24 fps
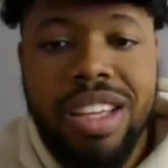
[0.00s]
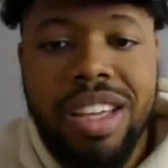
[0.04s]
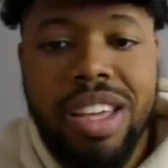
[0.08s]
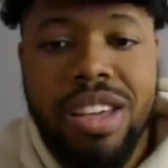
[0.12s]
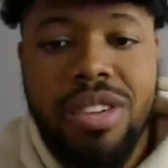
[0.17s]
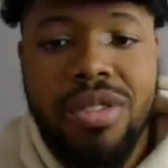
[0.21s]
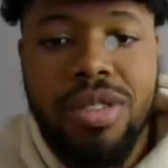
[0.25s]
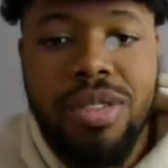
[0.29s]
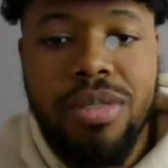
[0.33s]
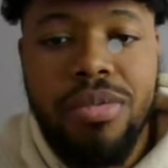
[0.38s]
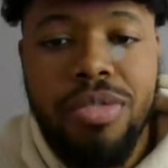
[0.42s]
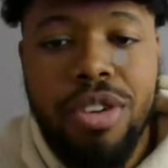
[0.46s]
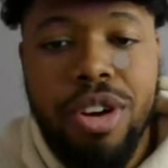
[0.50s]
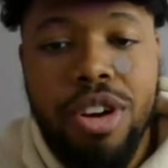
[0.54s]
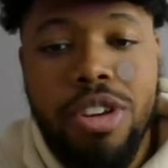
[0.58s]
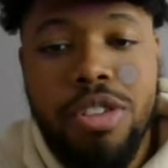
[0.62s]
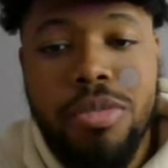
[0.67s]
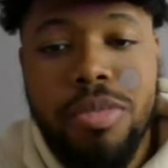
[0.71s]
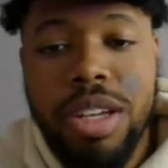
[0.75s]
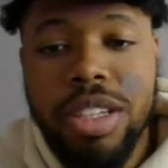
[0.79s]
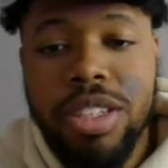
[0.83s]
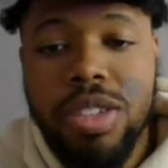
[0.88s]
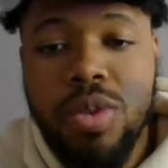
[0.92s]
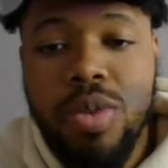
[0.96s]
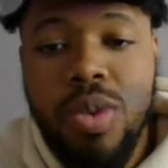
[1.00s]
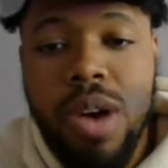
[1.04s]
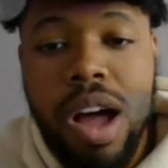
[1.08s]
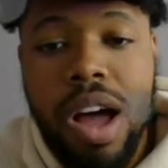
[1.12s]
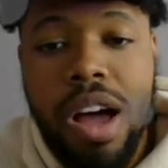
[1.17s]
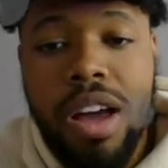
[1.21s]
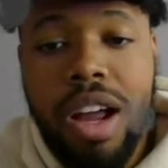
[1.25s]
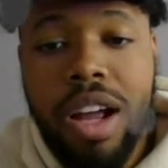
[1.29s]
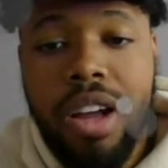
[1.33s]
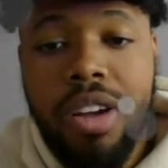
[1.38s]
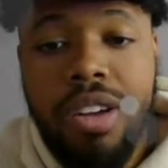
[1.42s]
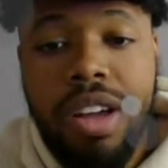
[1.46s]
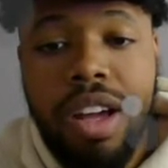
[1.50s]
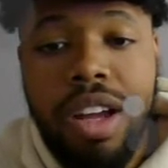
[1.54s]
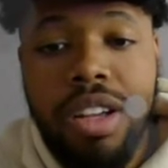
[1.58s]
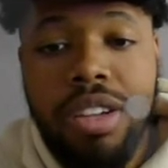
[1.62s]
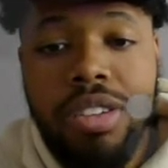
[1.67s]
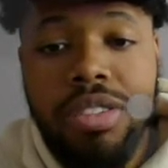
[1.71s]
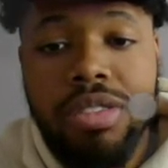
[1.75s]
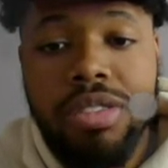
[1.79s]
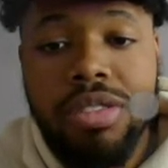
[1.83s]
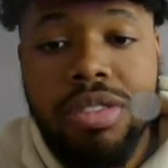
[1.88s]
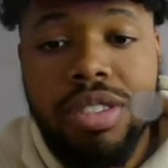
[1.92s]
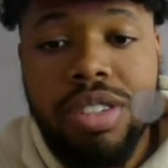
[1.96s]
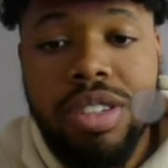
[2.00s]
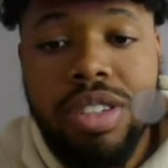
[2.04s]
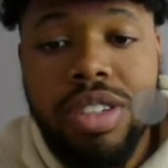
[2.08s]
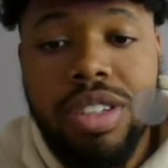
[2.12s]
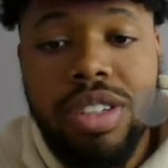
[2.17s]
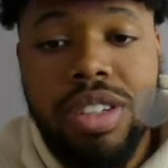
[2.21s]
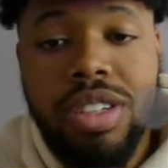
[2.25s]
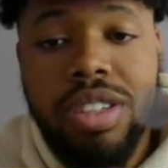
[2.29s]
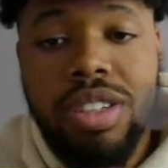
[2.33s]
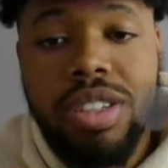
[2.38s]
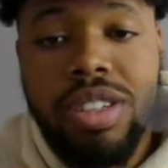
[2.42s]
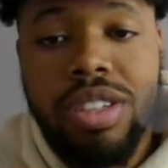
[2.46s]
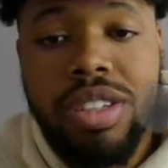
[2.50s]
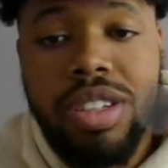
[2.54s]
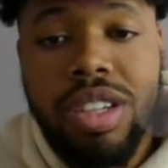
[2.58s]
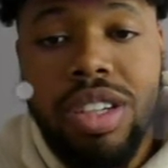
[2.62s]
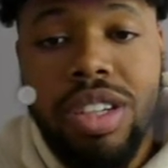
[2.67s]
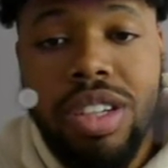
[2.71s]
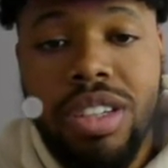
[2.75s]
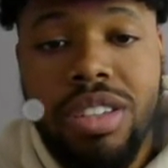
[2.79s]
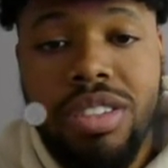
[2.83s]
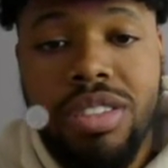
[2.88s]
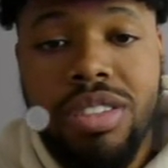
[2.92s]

kill confirmed makes it wild, I ain't gonna lie. And then